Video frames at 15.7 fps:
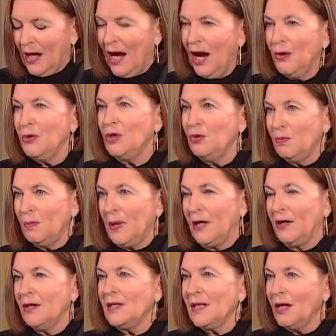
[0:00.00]
how you
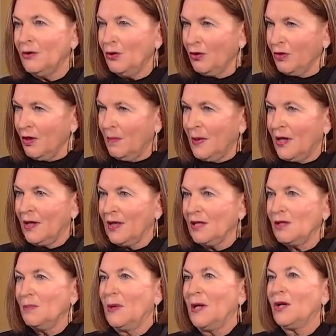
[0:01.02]
parent, how North
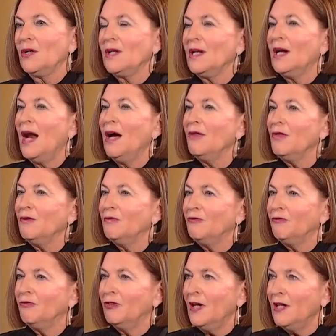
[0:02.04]
Americans parent, and how the
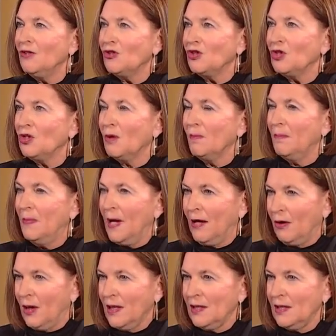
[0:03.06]
French
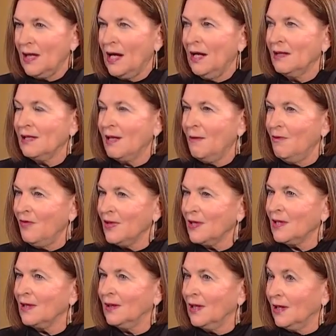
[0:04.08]
parent, and some of
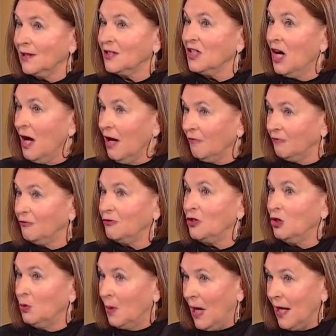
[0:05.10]
it's a little tough
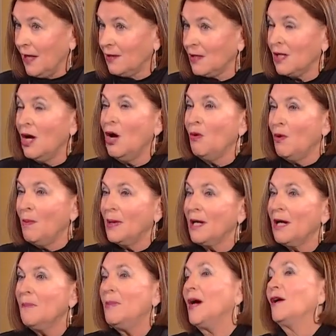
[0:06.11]
to us. When we
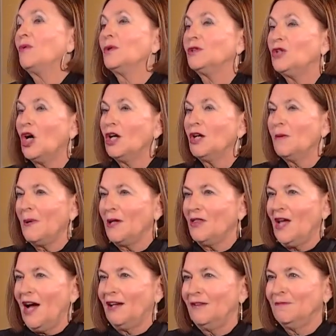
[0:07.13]
come back, we'll talk about
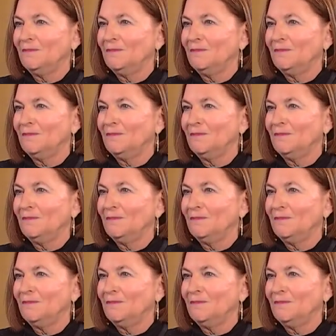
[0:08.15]
that.